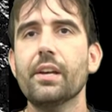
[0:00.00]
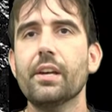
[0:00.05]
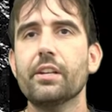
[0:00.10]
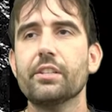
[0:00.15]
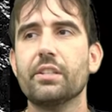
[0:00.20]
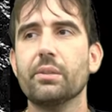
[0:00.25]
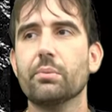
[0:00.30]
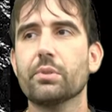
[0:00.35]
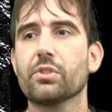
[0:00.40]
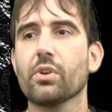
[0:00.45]

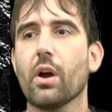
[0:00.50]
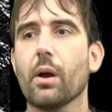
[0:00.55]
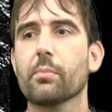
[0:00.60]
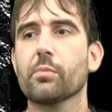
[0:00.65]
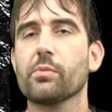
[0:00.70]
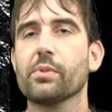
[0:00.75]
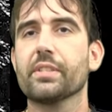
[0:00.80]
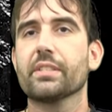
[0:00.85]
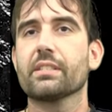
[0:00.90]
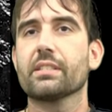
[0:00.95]
She was
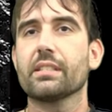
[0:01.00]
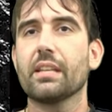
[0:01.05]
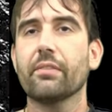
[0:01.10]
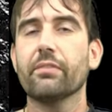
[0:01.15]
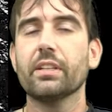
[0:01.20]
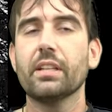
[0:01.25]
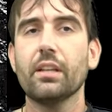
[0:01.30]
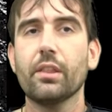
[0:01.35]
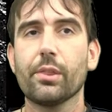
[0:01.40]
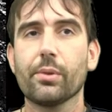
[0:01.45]
armed with
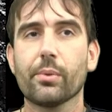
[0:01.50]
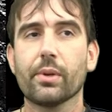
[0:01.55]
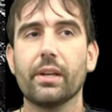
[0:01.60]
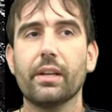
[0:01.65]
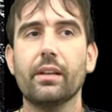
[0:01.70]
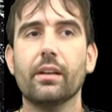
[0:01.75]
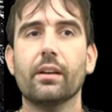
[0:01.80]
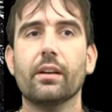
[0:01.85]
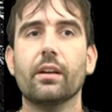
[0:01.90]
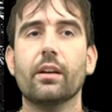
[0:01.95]

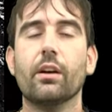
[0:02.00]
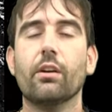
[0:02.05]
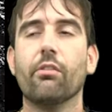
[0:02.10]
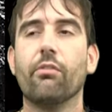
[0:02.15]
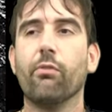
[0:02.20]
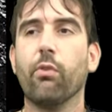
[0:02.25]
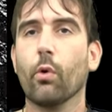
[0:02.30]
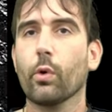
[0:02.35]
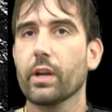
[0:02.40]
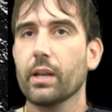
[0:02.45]
73
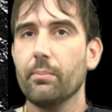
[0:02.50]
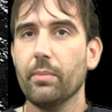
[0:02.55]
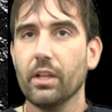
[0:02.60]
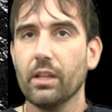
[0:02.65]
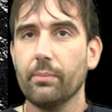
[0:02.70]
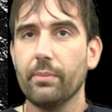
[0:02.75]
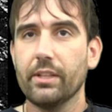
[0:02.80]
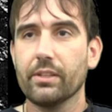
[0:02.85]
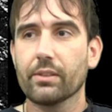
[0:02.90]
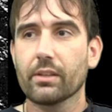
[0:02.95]
40
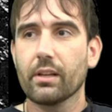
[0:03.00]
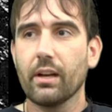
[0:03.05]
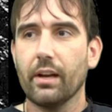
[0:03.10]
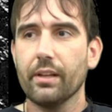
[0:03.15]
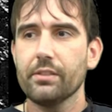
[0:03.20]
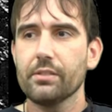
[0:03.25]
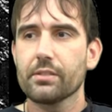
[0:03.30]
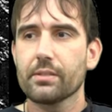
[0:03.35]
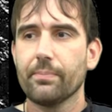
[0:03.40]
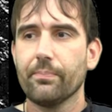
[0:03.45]
millimeter
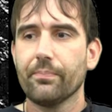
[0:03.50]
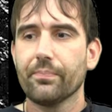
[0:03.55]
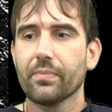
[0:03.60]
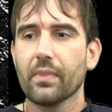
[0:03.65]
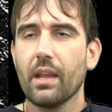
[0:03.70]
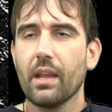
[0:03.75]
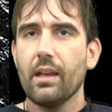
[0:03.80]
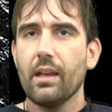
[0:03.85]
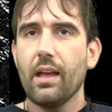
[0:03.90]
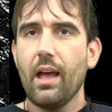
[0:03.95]
guns,
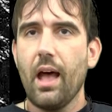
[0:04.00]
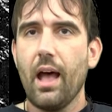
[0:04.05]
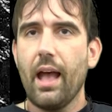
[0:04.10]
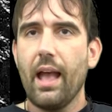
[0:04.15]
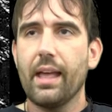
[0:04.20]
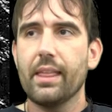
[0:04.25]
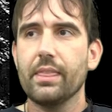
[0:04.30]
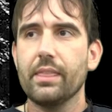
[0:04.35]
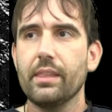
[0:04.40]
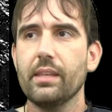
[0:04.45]
uh,
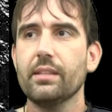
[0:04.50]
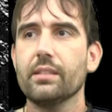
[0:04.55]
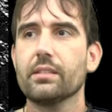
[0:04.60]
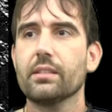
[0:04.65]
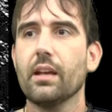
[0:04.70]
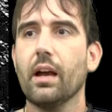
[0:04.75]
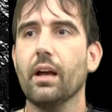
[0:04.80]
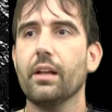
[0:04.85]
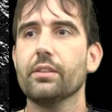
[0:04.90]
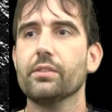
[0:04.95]
and these
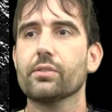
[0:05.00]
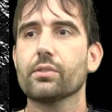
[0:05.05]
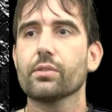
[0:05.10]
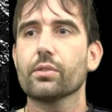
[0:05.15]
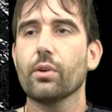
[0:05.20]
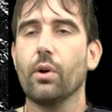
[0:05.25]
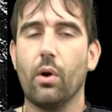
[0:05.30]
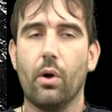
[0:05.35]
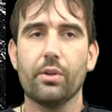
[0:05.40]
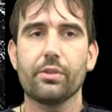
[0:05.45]

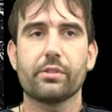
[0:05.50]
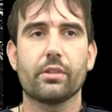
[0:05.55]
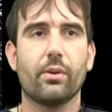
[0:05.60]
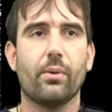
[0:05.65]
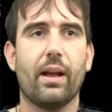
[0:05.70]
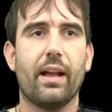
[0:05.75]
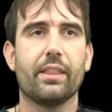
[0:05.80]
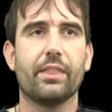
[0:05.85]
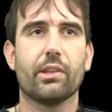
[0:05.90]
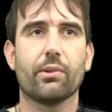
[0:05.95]
guns
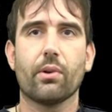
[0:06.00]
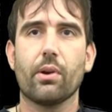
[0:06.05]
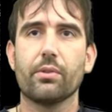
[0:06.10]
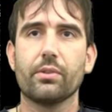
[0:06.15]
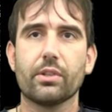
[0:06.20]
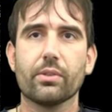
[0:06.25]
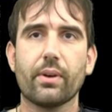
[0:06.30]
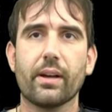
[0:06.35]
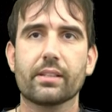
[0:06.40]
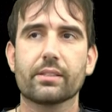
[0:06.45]
also had their
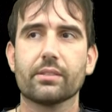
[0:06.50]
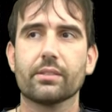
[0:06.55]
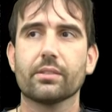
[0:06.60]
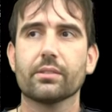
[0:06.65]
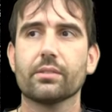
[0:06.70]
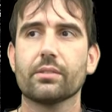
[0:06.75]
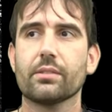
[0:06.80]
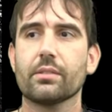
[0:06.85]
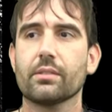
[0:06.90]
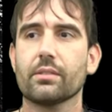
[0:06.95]
own
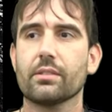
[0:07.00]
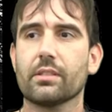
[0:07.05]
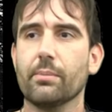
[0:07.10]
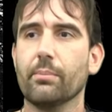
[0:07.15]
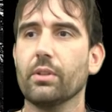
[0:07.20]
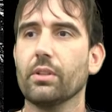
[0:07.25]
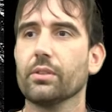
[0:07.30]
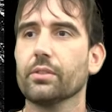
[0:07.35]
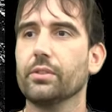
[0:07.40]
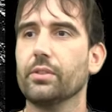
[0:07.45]
directors
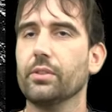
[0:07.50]
similar